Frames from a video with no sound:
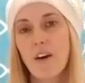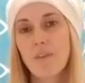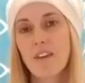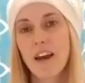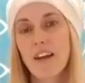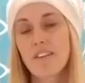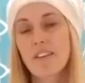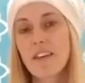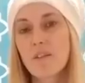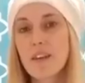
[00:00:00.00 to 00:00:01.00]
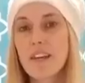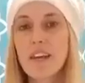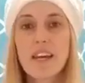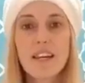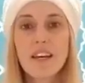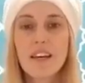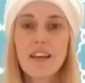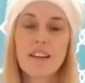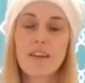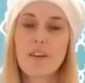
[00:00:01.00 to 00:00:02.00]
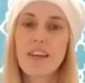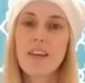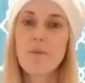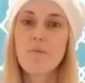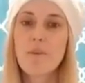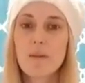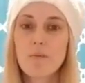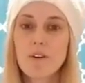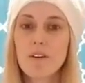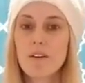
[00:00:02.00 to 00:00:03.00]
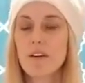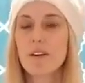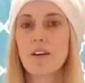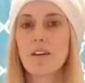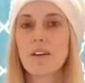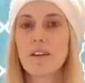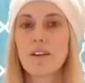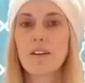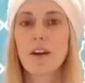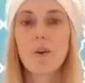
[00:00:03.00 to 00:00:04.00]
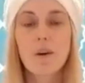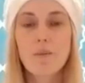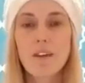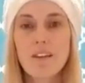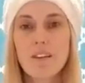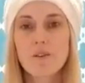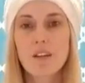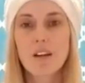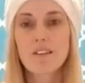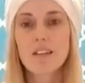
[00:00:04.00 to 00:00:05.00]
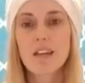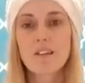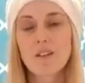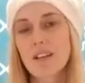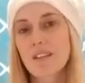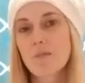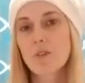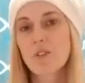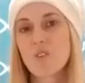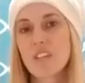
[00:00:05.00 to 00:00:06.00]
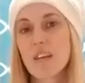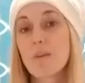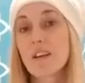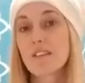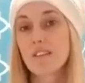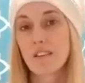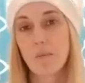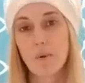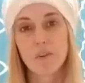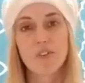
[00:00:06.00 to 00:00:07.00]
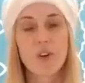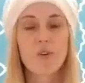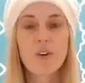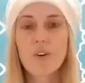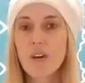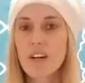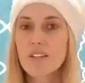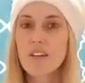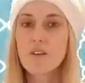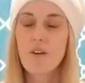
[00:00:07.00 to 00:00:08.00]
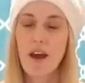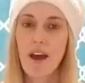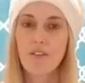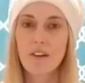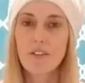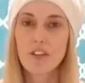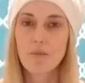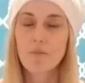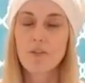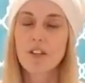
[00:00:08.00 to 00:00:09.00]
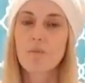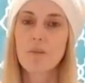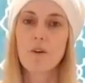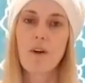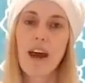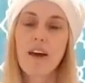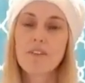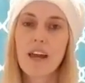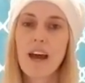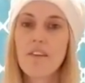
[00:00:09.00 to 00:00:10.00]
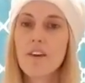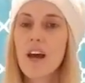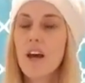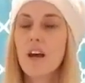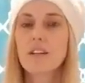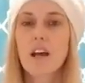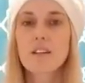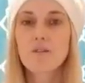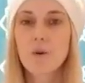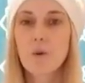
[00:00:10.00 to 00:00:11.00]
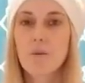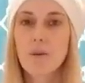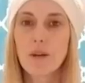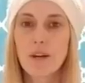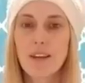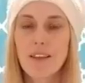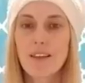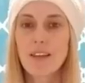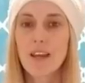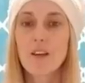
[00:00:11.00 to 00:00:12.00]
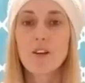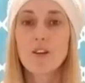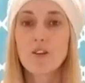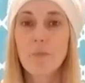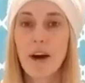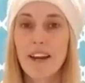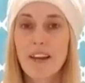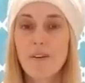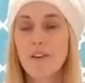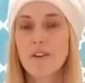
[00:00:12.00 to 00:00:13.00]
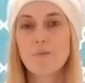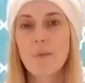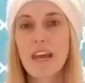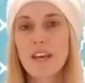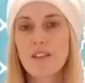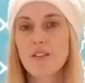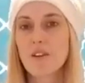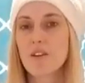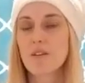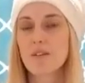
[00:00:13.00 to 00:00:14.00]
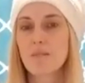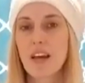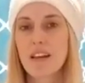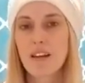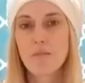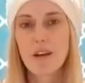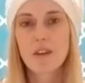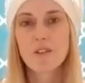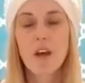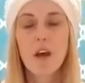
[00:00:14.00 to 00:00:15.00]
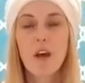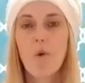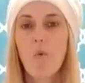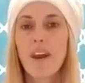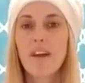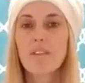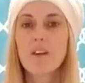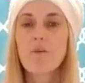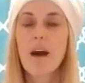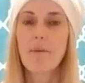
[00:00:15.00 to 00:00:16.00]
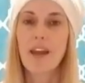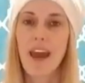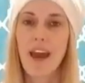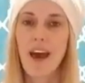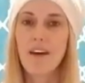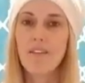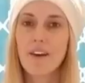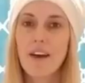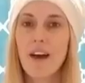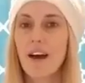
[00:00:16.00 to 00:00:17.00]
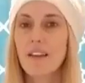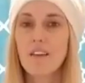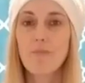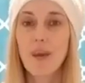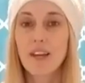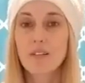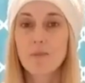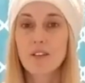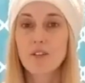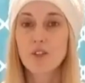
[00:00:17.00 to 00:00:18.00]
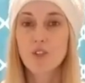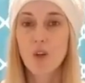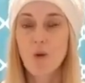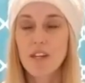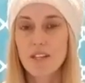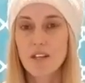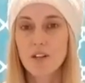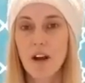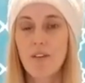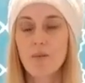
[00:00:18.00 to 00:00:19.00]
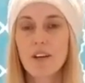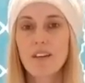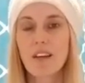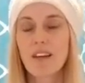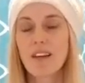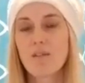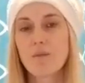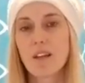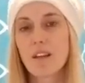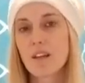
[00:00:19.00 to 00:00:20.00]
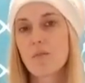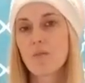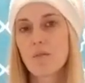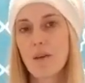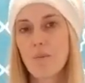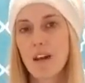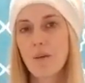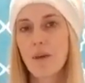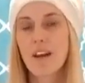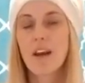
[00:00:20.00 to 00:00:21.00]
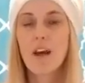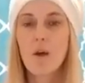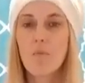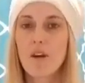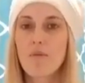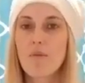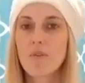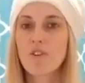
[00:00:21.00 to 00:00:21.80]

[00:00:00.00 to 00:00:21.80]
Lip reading: we've got everything that we need, that we keep it minimal on equipment and those kinds of things. So that's number 2, is keeping it simple. Don't go crazy. You don't have to have a gym membership. You don't have to have tons of equipment or anything like that. You can use your body. You can use bands. You could use some light dumbbells, whatever you happen to have. I love bands because they're so easy to travel with, and it gives me a little more than my body weight, but I'm able